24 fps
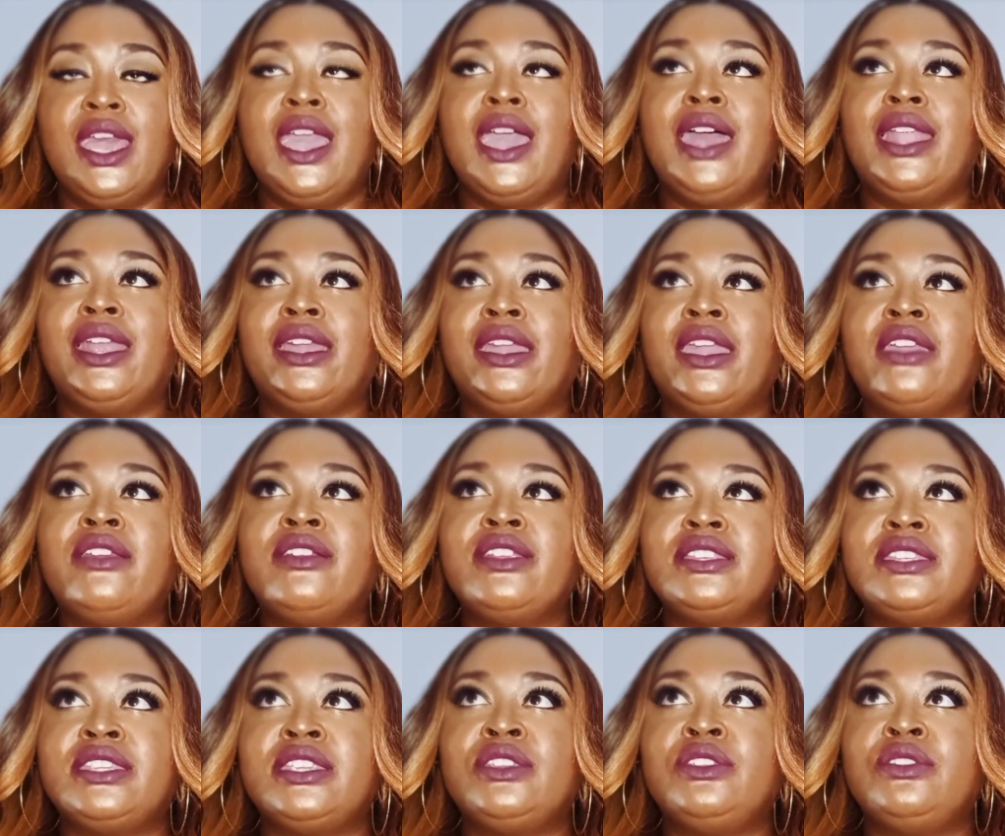And I
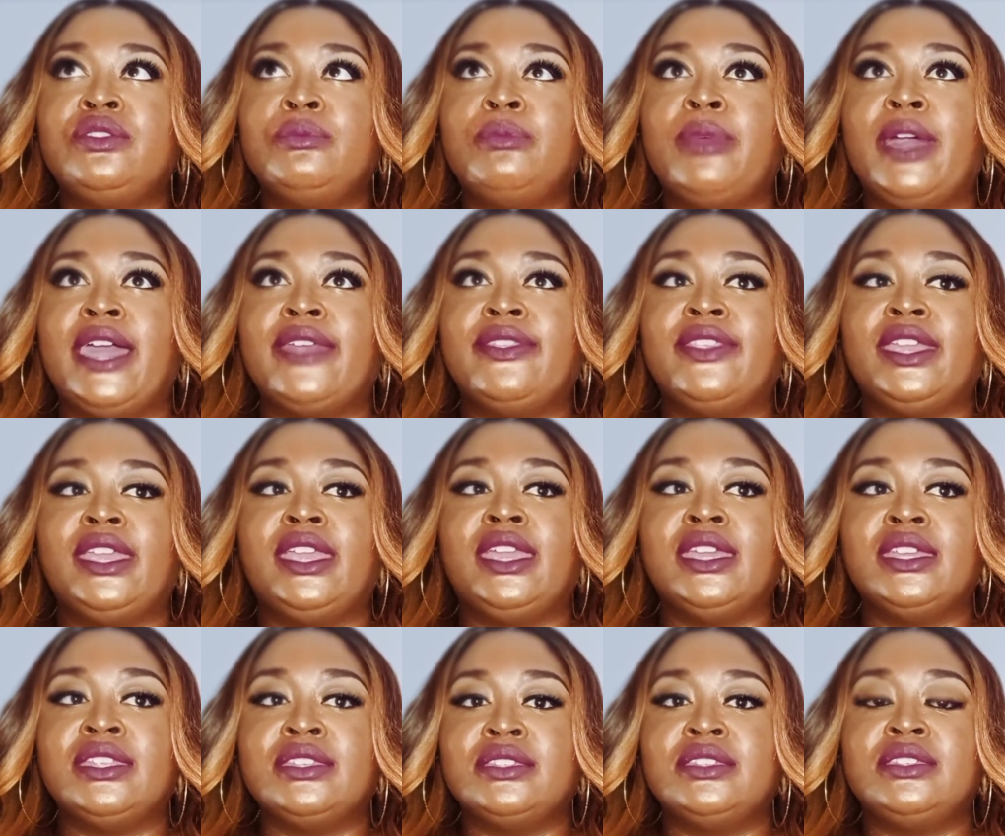guarantee you by the
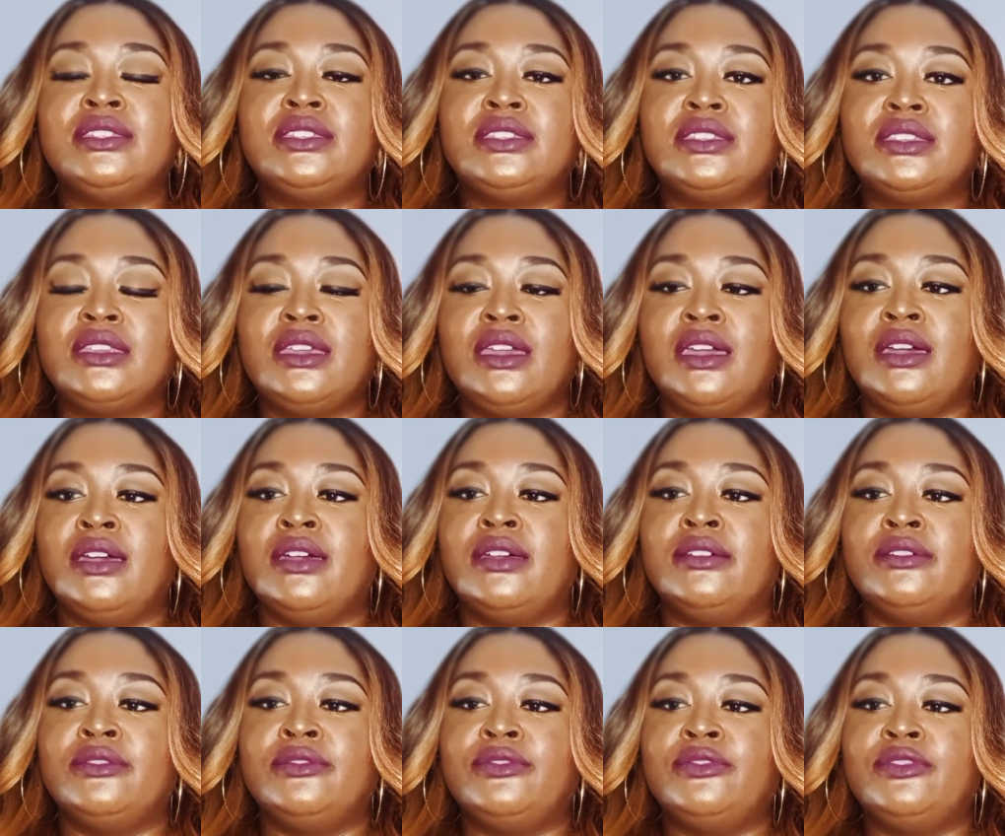end
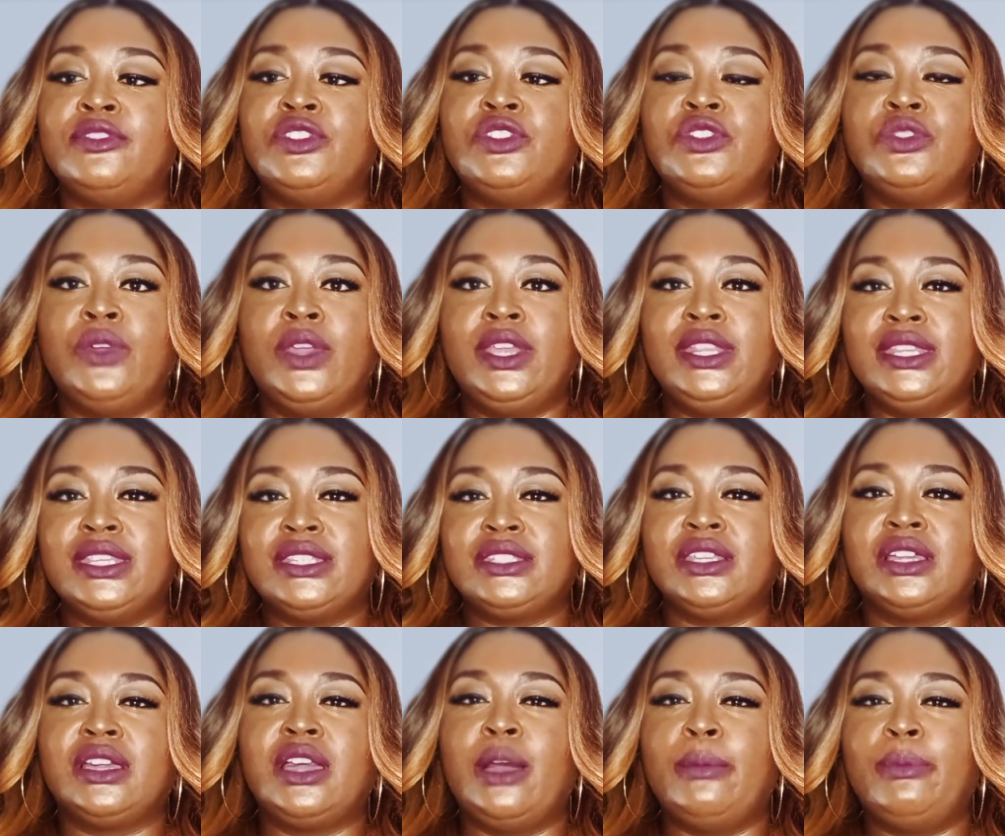of doing
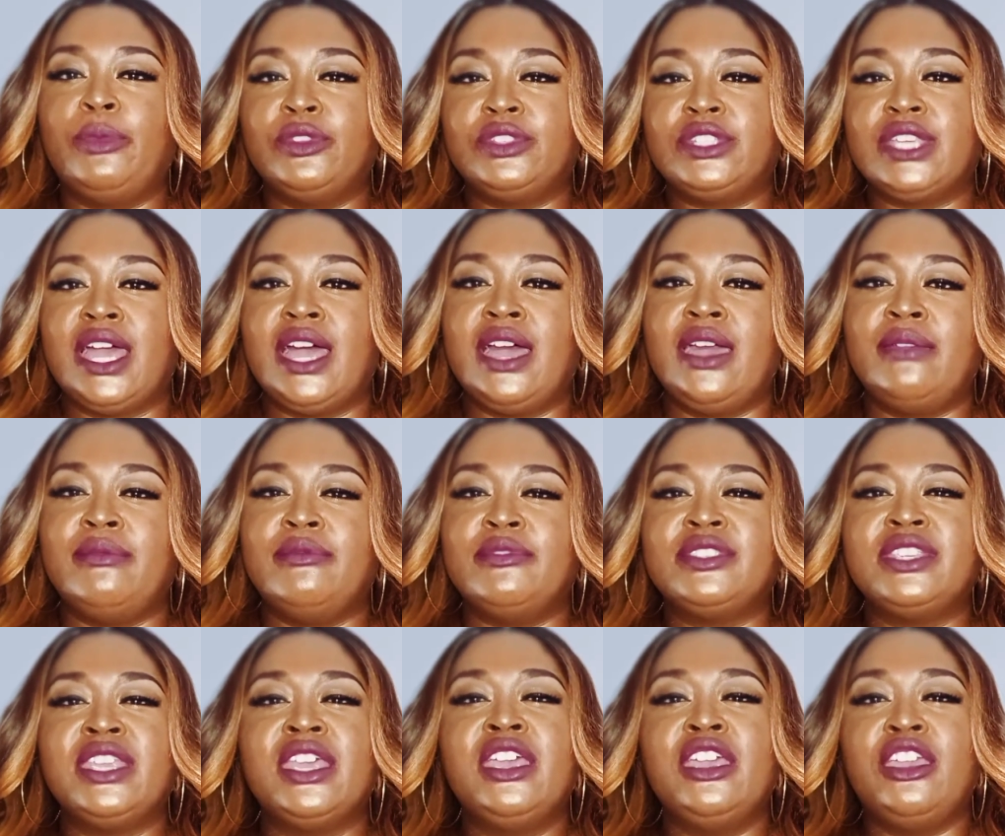this a couple
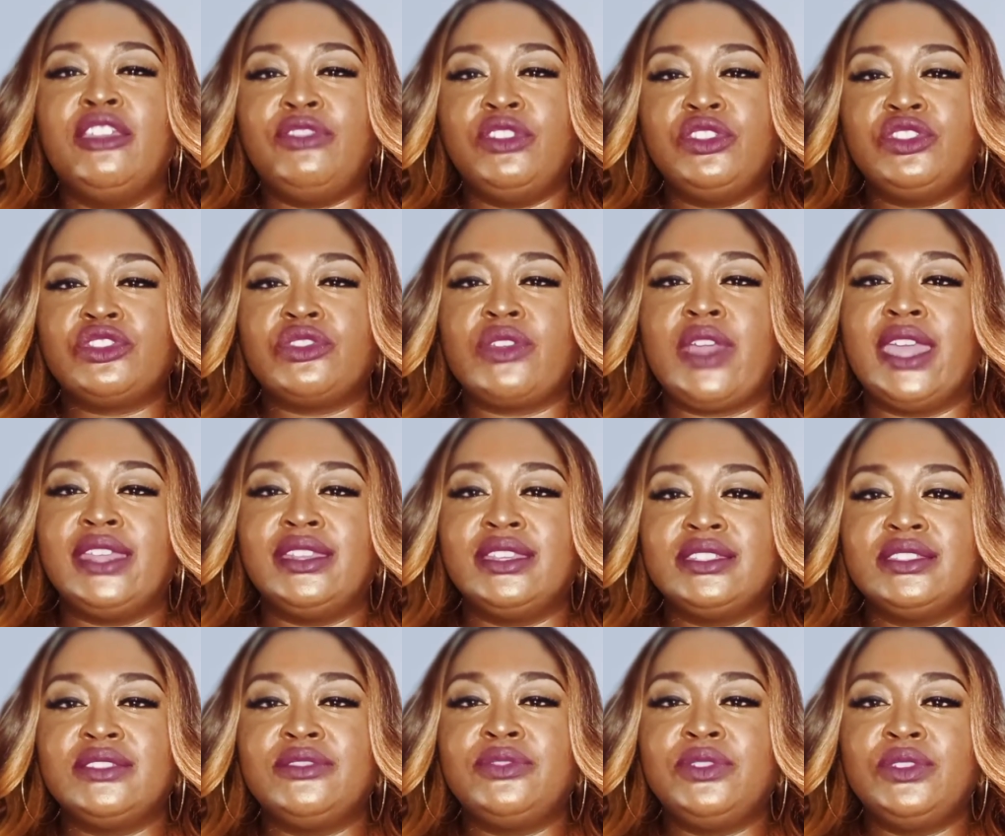times, if you try
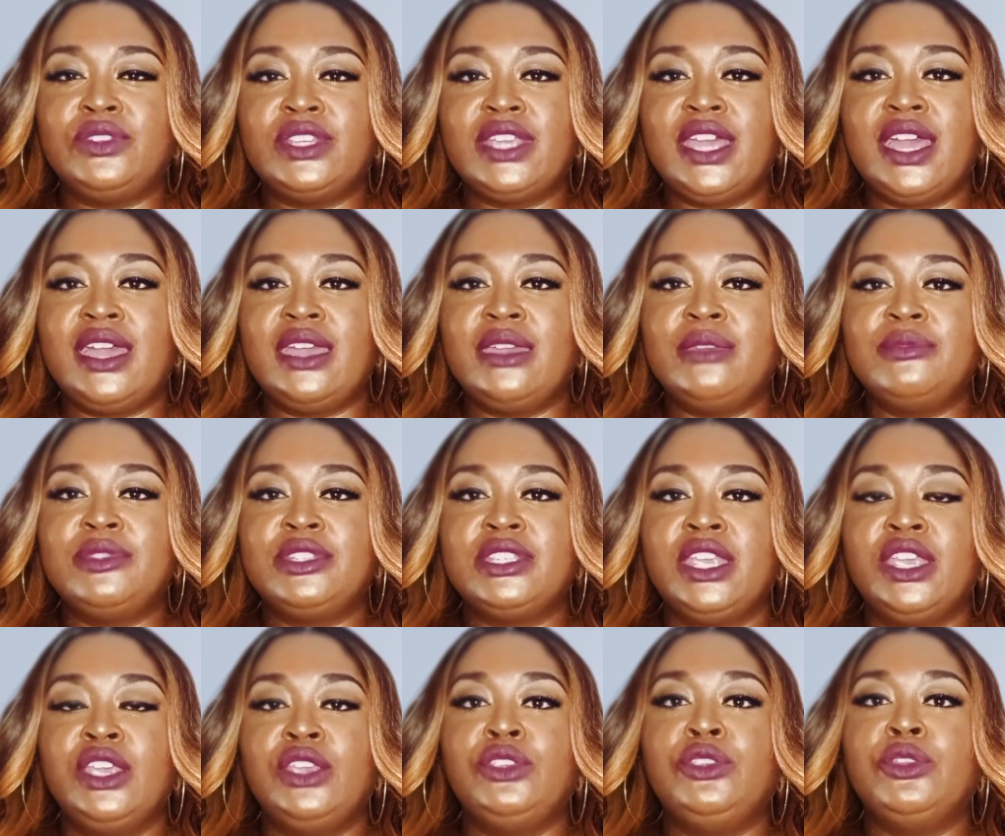this a few
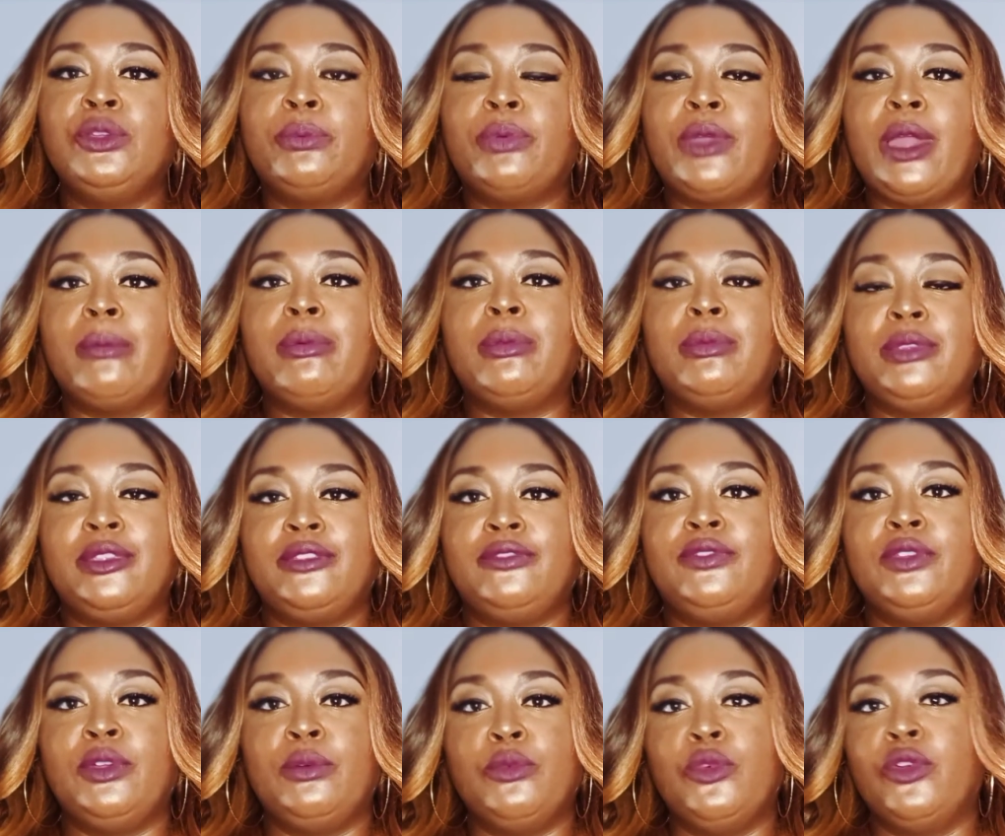times, you'll probably
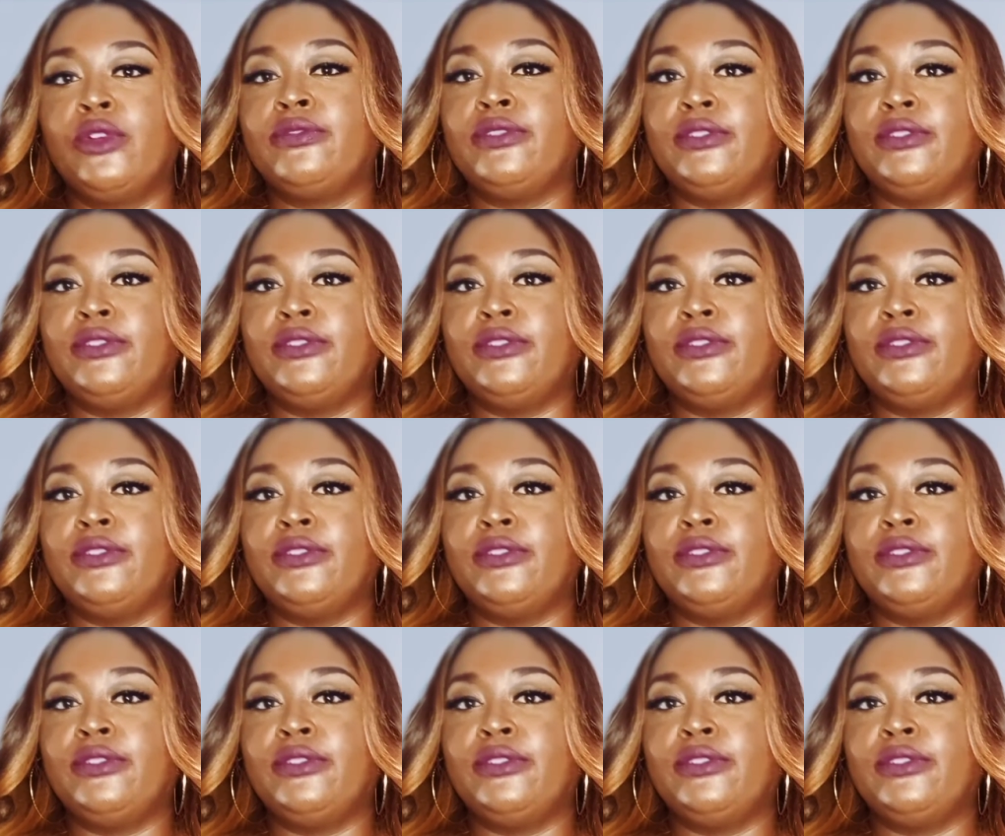feel more